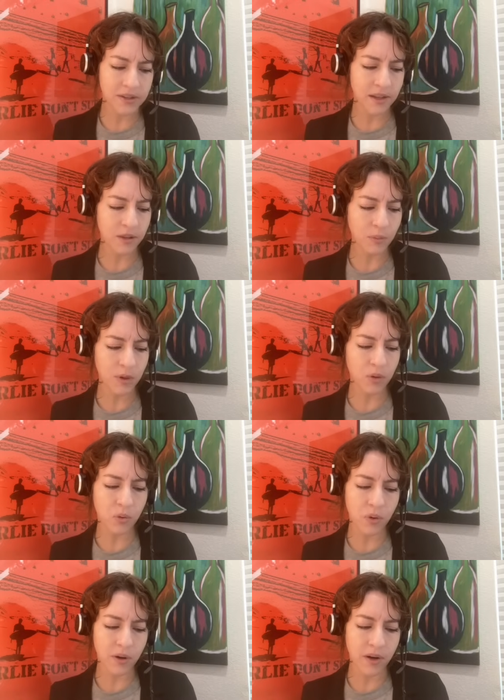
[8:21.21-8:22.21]
that Ilma
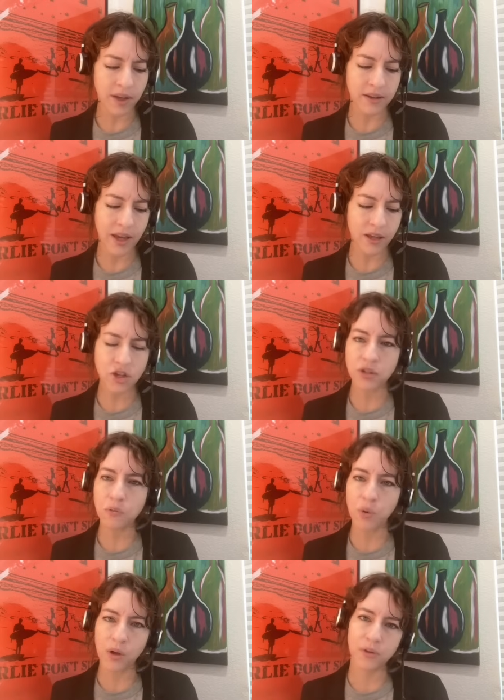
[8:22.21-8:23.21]
Gore and Ashley
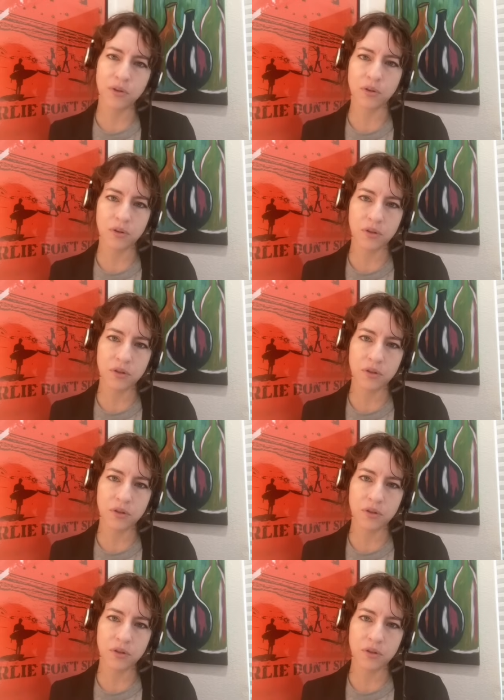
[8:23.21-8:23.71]
Walters,